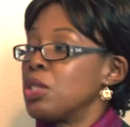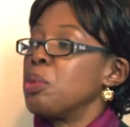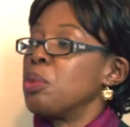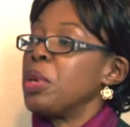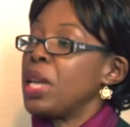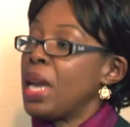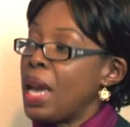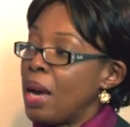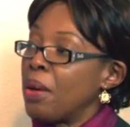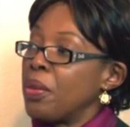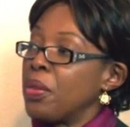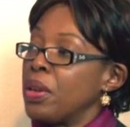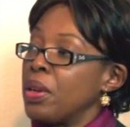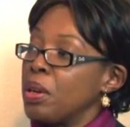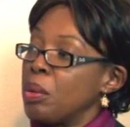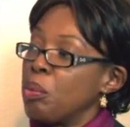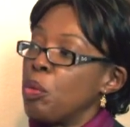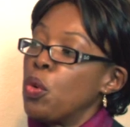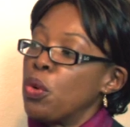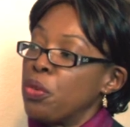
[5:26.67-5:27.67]
to be out
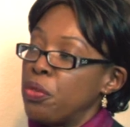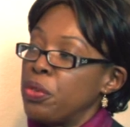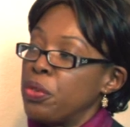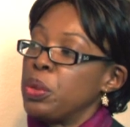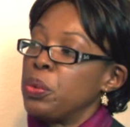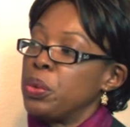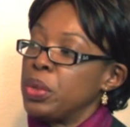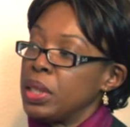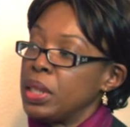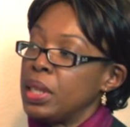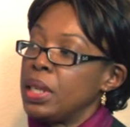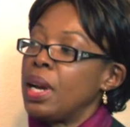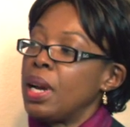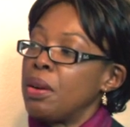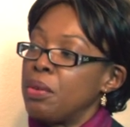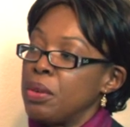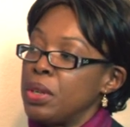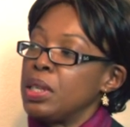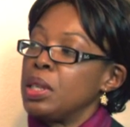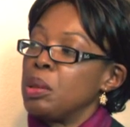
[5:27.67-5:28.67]
there more frequently,
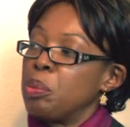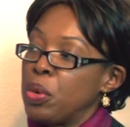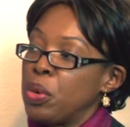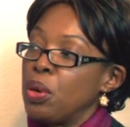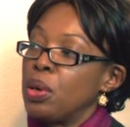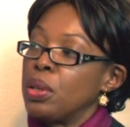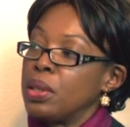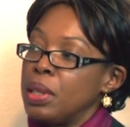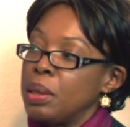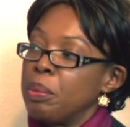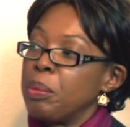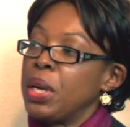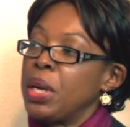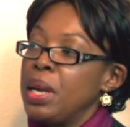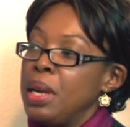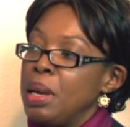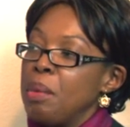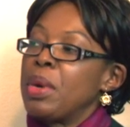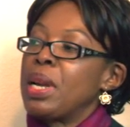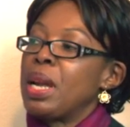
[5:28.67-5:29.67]
I really applaud them.
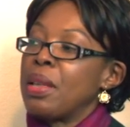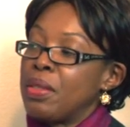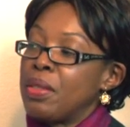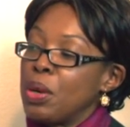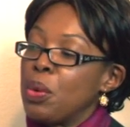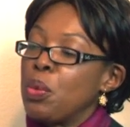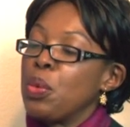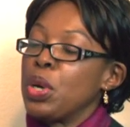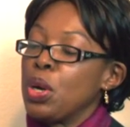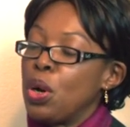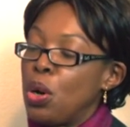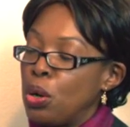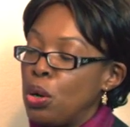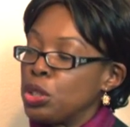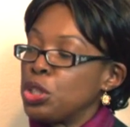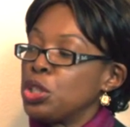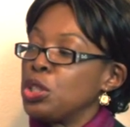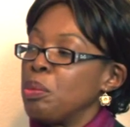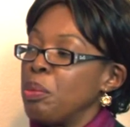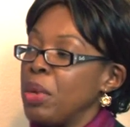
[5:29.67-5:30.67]
But I think we
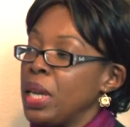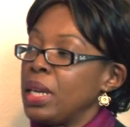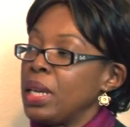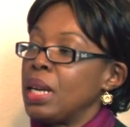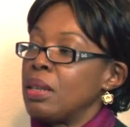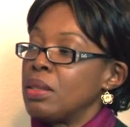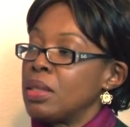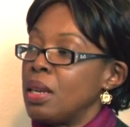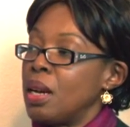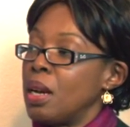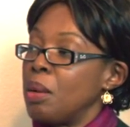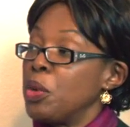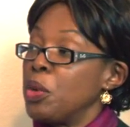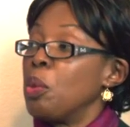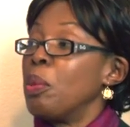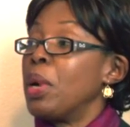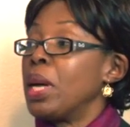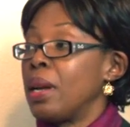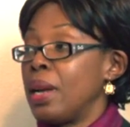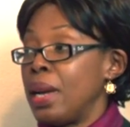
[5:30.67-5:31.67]
all should make out time,
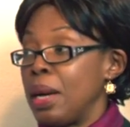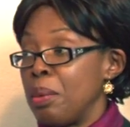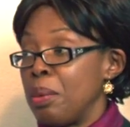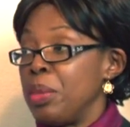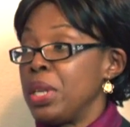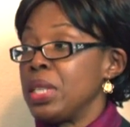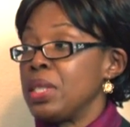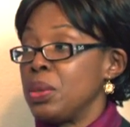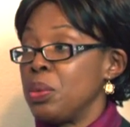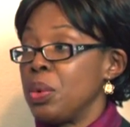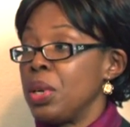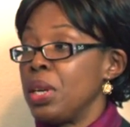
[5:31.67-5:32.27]
no matter how busy